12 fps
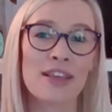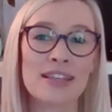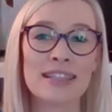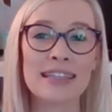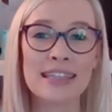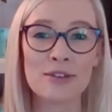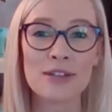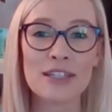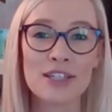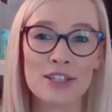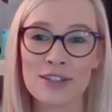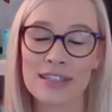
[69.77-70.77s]
There's the Guild
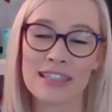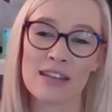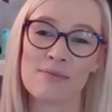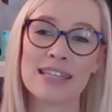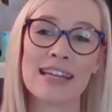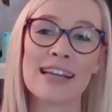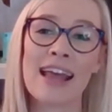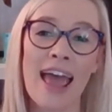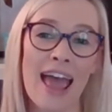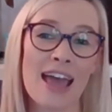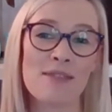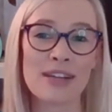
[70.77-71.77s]
Insurance Limited,
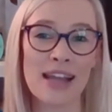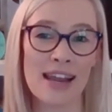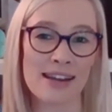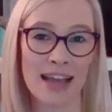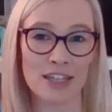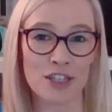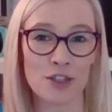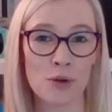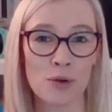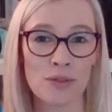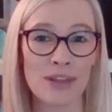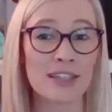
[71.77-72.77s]
MDA
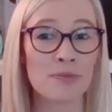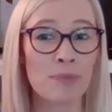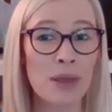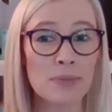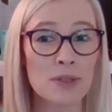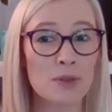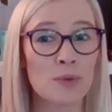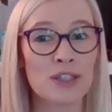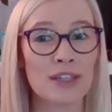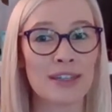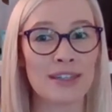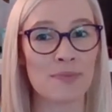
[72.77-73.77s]
National. There's MIPS,
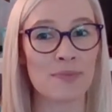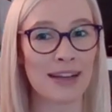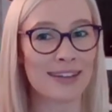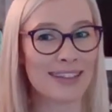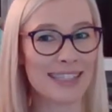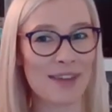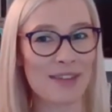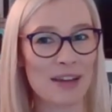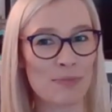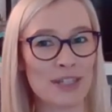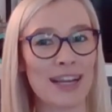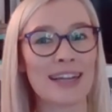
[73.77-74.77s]
which is Medical Indemnity
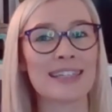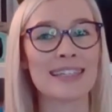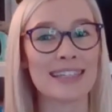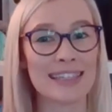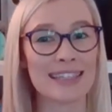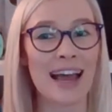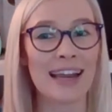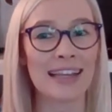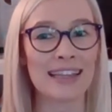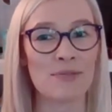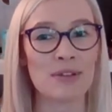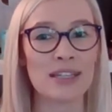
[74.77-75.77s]
Protection Society
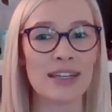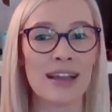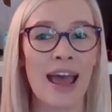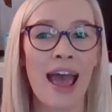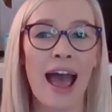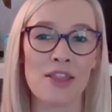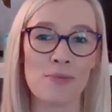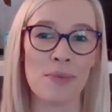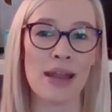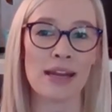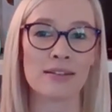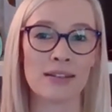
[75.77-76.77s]
Limited, and the
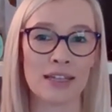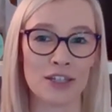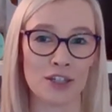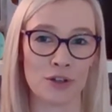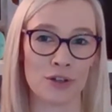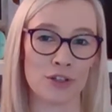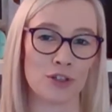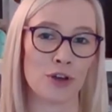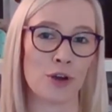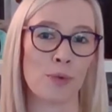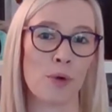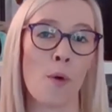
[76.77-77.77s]
Medical Insurance
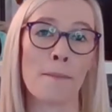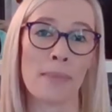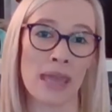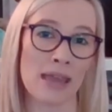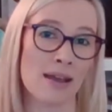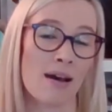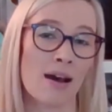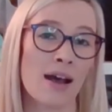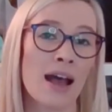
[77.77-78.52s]
Group, or MIGA.